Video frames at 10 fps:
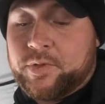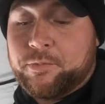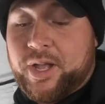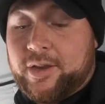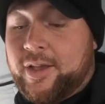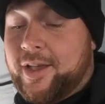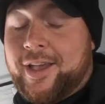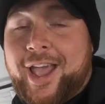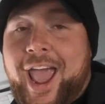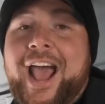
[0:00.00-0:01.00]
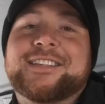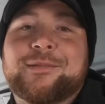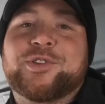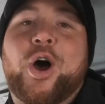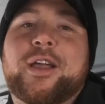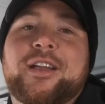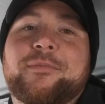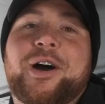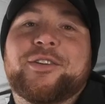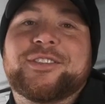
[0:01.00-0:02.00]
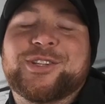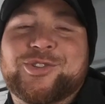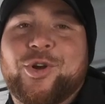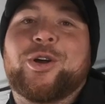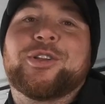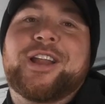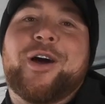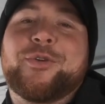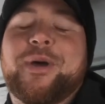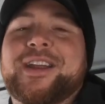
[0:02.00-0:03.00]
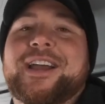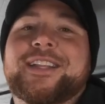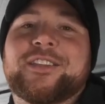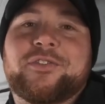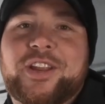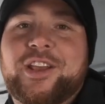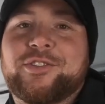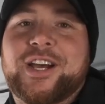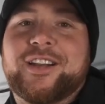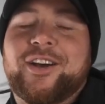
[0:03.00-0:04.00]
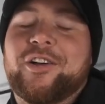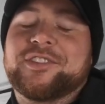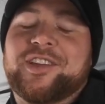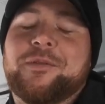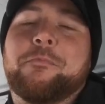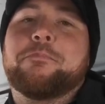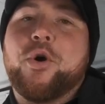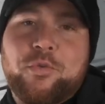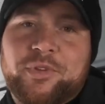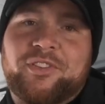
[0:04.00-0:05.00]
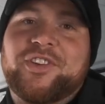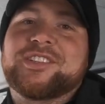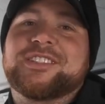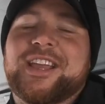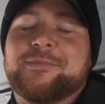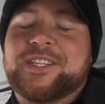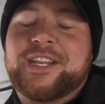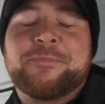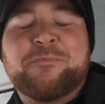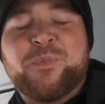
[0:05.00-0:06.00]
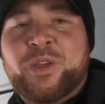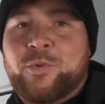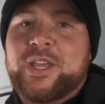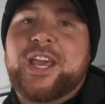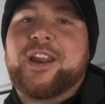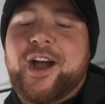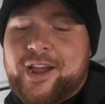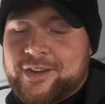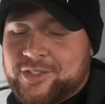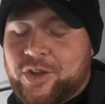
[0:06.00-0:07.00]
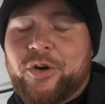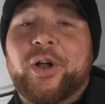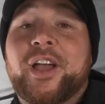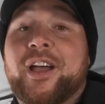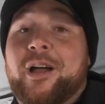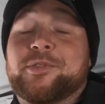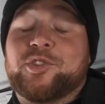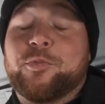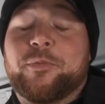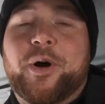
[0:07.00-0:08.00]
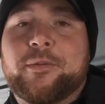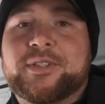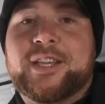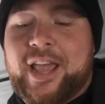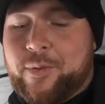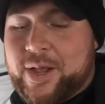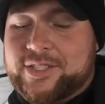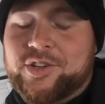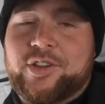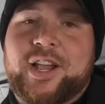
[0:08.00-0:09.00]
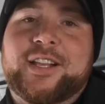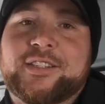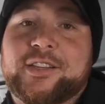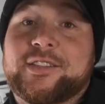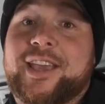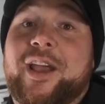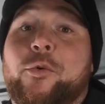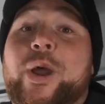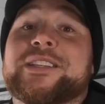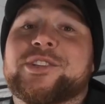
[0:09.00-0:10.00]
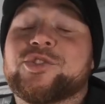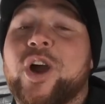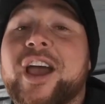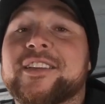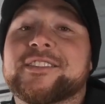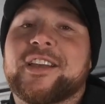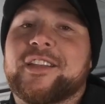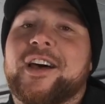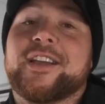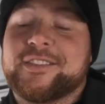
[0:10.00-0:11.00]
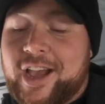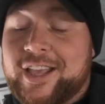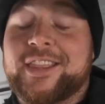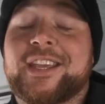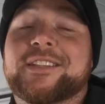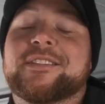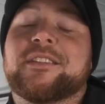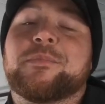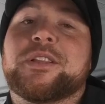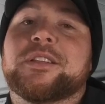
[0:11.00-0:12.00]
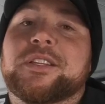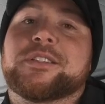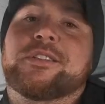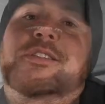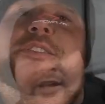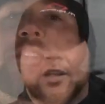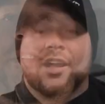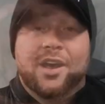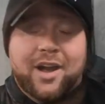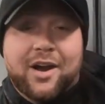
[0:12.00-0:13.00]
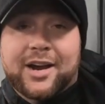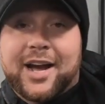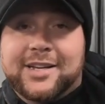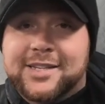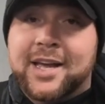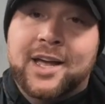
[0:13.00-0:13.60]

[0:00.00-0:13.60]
But as I'm talking about the struggle and how we might not get this video done, all of a sudden, boom, this fish slams it. We get it on. So I'm super pumped. Can't wait to show you guys this. Can't wait to try this on the ice. I think it's going to be delicious. All right, guys.